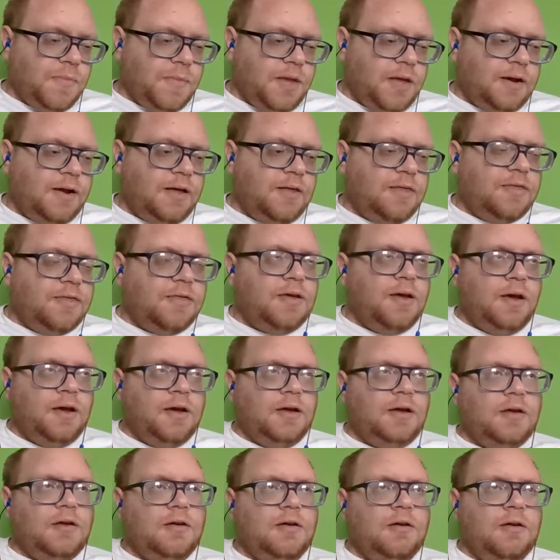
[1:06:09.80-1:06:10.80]
And I
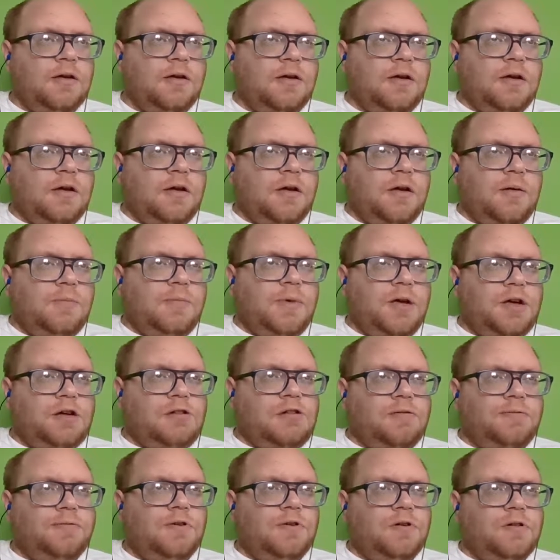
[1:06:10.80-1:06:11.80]
think
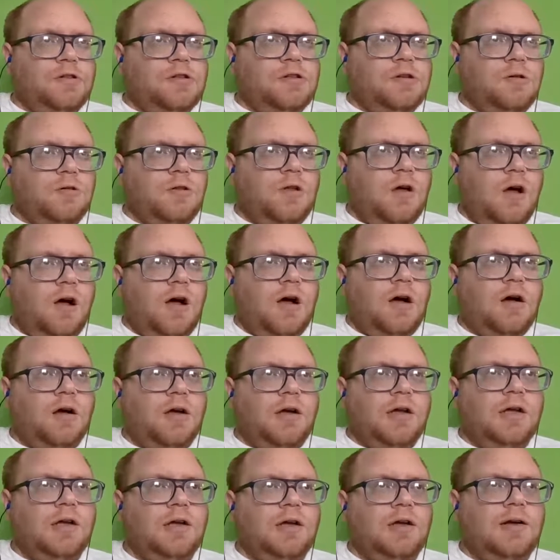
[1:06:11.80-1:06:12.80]
because for so
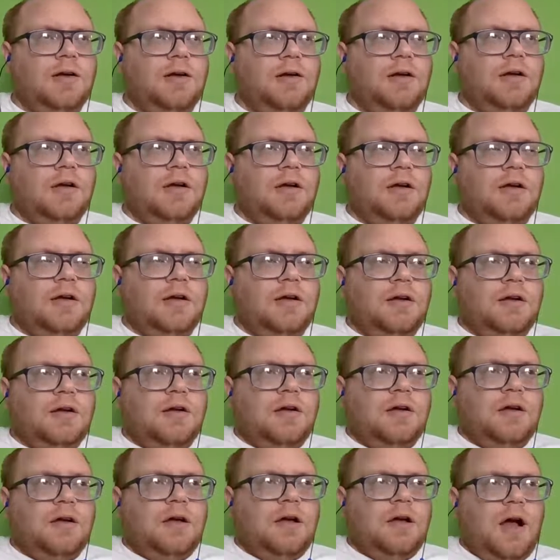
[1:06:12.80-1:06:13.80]
long
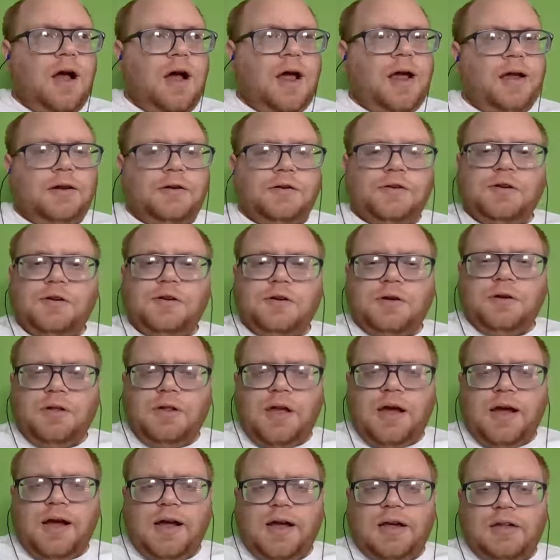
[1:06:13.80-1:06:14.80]
I
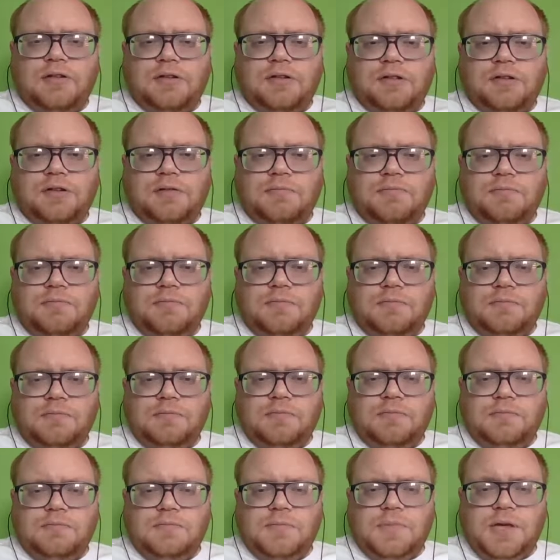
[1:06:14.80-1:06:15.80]
internalized
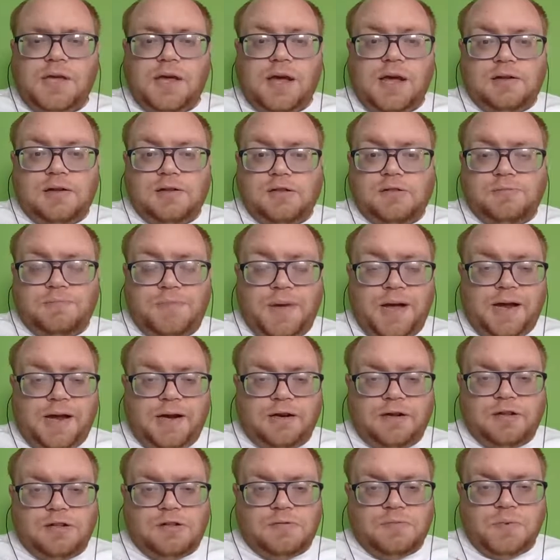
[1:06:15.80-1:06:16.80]
gay is bad
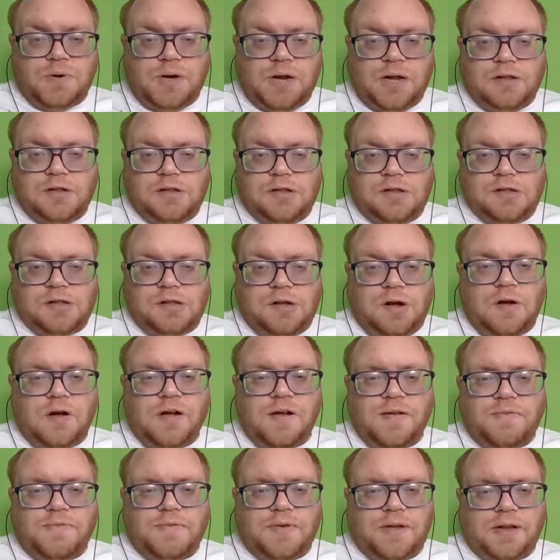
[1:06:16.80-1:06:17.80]
because what I
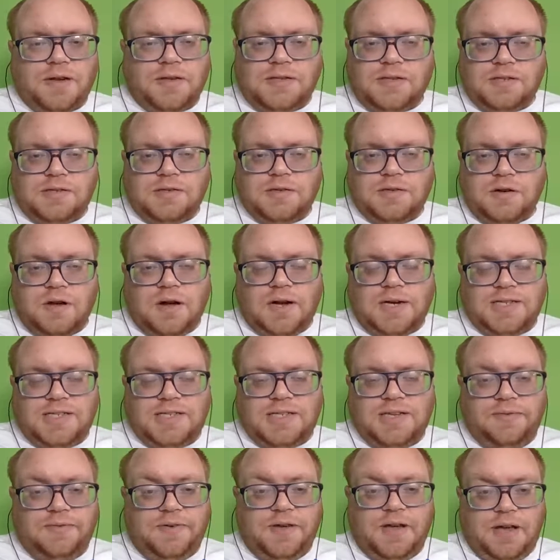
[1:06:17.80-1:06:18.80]
saw of it on
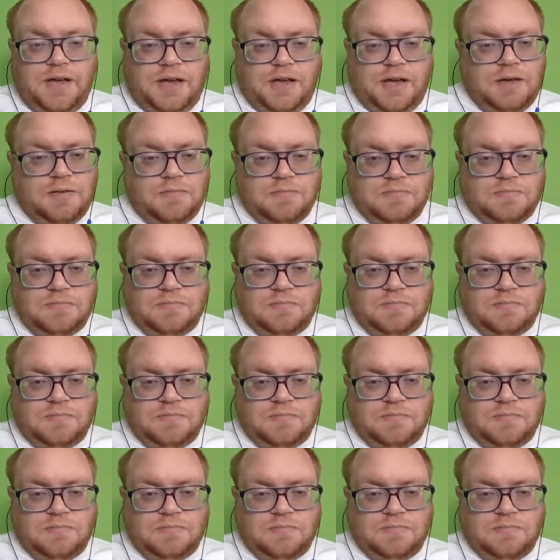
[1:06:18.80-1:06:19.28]
TV